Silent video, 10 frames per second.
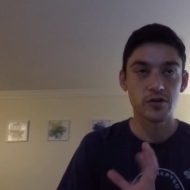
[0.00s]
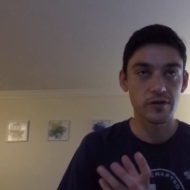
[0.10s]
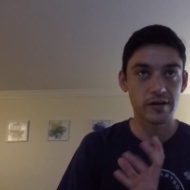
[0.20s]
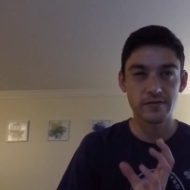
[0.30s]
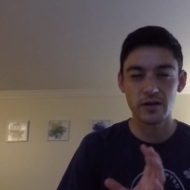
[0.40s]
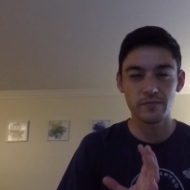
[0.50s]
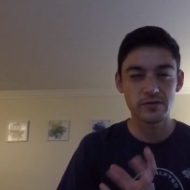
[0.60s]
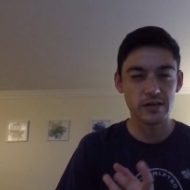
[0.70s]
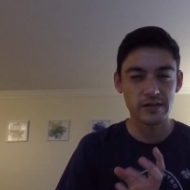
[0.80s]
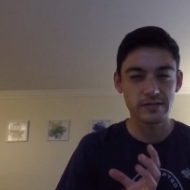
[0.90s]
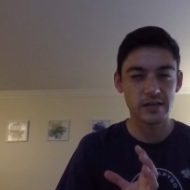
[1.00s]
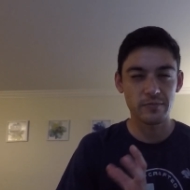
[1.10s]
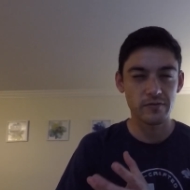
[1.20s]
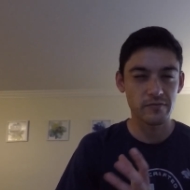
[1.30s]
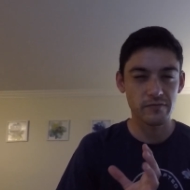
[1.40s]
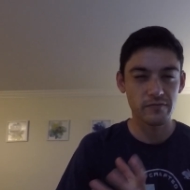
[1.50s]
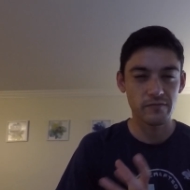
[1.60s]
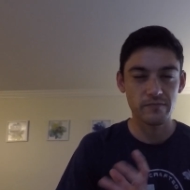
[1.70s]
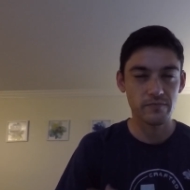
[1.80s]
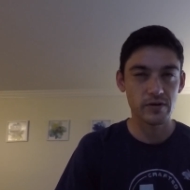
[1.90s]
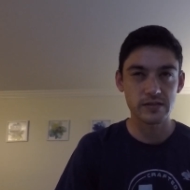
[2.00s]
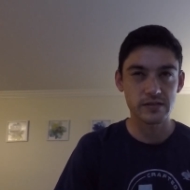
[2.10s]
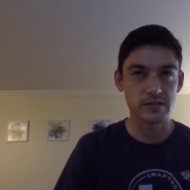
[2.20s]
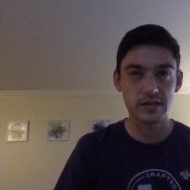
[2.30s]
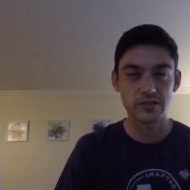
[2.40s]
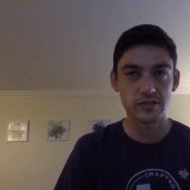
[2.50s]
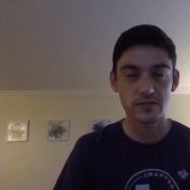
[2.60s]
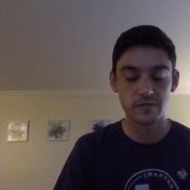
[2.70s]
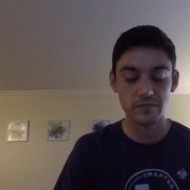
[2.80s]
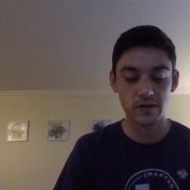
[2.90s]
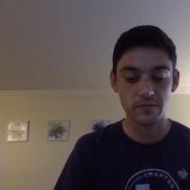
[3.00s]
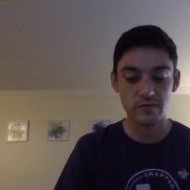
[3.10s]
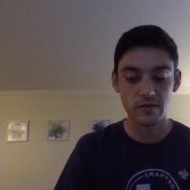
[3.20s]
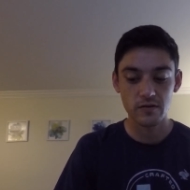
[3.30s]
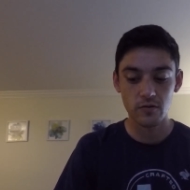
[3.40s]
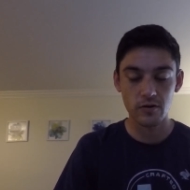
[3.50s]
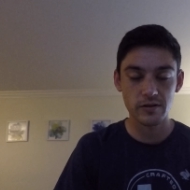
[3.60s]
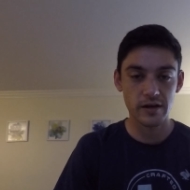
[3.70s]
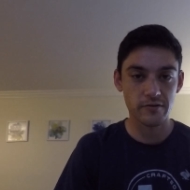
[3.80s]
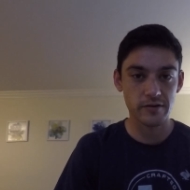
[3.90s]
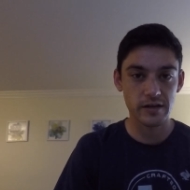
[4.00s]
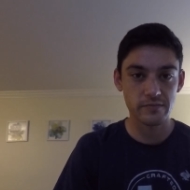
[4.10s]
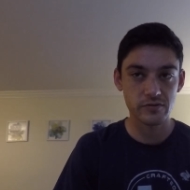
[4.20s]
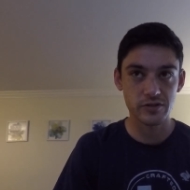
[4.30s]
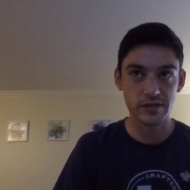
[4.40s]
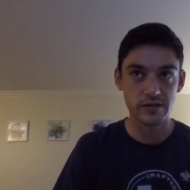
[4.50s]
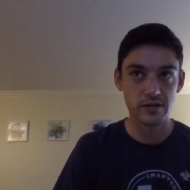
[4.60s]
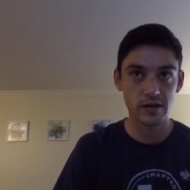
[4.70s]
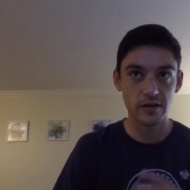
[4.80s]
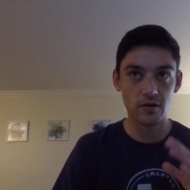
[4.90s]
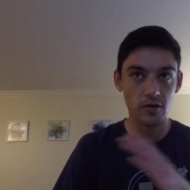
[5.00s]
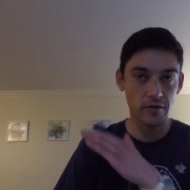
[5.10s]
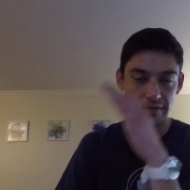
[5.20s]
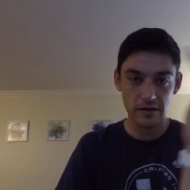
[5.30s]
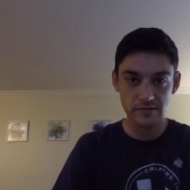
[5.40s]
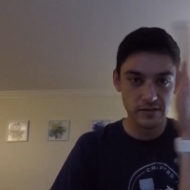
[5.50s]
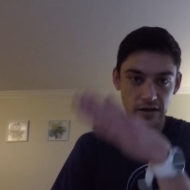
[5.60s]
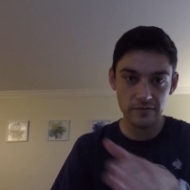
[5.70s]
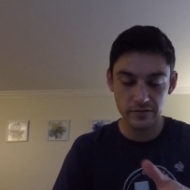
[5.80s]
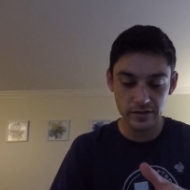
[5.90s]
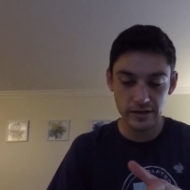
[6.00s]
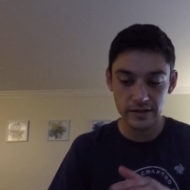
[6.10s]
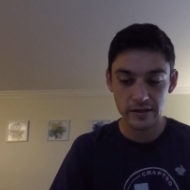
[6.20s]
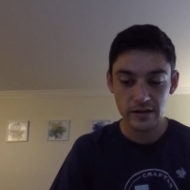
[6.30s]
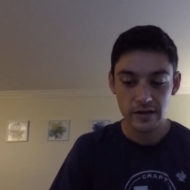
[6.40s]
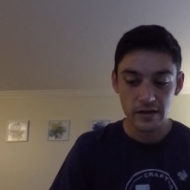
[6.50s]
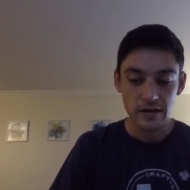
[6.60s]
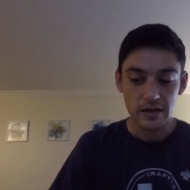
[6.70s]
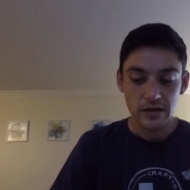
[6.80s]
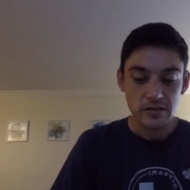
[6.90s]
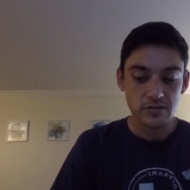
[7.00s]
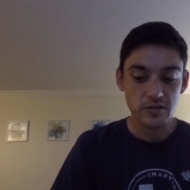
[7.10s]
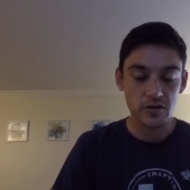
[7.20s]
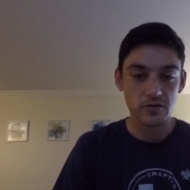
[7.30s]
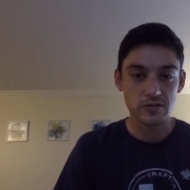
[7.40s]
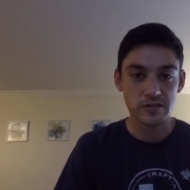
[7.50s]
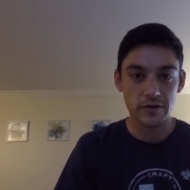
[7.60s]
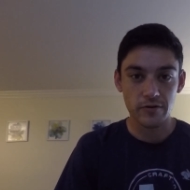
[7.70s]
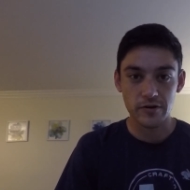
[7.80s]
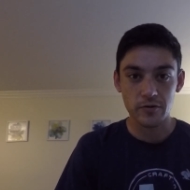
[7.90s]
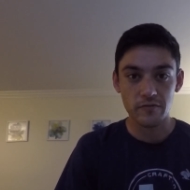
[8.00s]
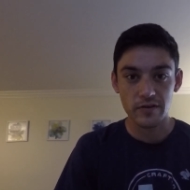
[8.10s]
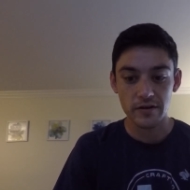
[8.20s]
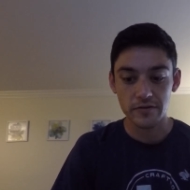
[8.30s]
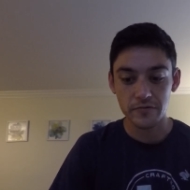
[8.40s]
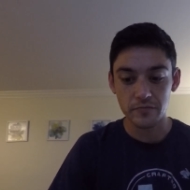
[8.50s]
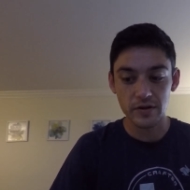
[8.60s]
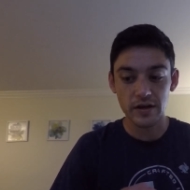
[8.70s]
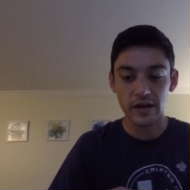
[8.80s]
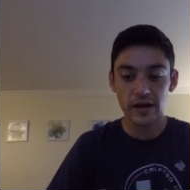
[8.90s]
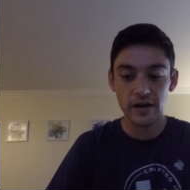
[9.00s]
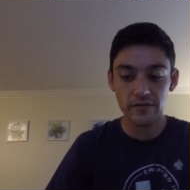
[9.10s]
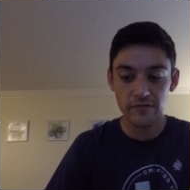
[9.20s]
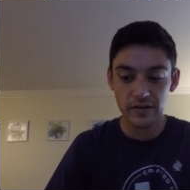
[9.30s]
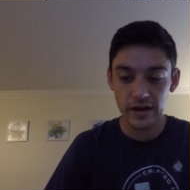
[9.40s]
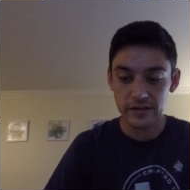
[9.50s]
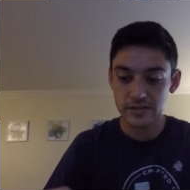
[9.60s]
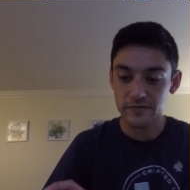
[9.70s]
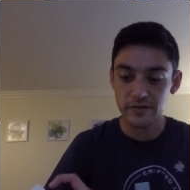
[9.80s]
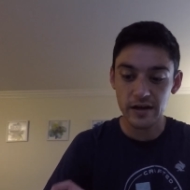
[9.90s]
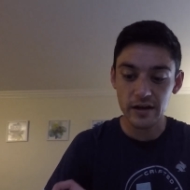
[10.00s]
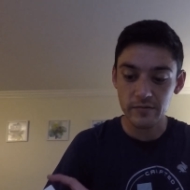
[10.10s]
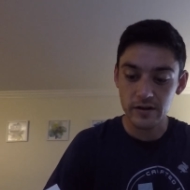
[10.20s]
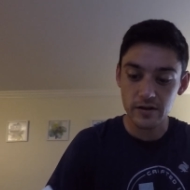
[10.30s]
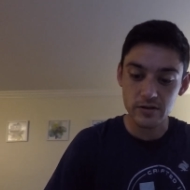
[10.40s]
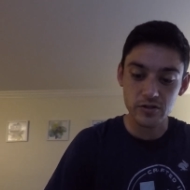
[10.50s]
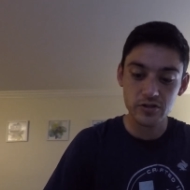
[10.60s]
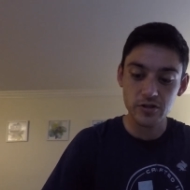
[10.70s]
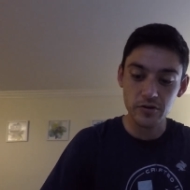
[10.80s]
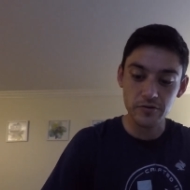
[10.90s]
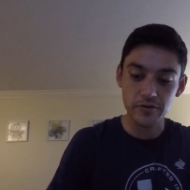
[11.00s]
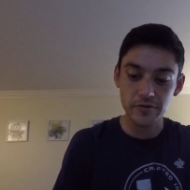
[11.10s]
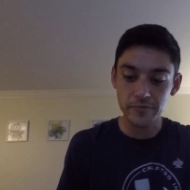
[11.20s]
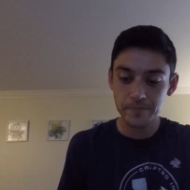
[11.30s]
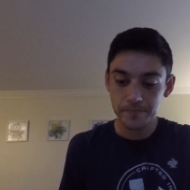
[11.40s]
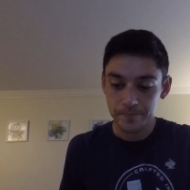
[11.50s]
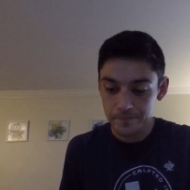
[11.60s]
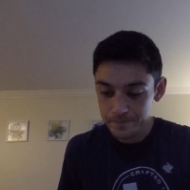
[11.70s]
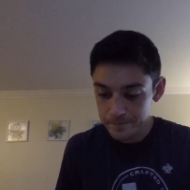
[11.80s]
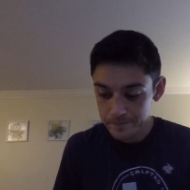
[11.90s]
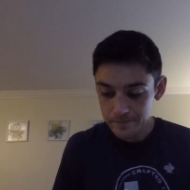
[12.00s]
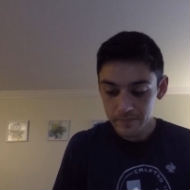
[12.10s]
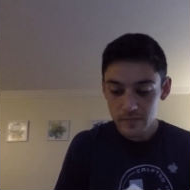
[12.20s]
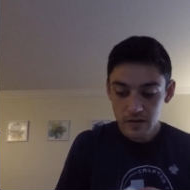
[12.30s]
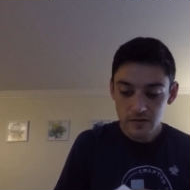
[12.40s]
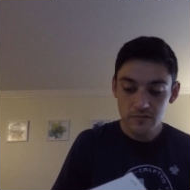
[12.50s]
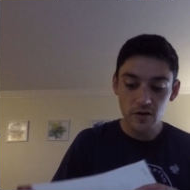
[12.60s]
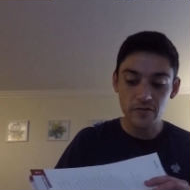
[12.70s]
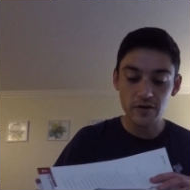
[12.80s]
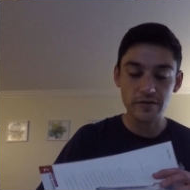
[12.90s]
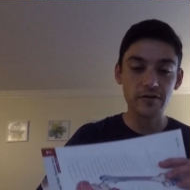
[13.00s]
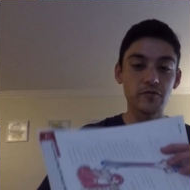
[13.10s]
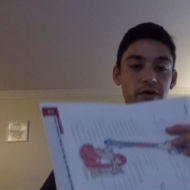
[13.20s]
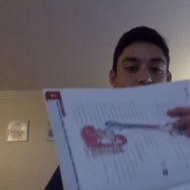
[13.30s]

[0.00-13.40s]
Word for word: trochanteric bursitis type of presentation sometimes, or a lateral hamstring, all on the outside of the leg. So today we're going to go over that a little bit. I have an atlas of anatomy here to show you. So if you look at the low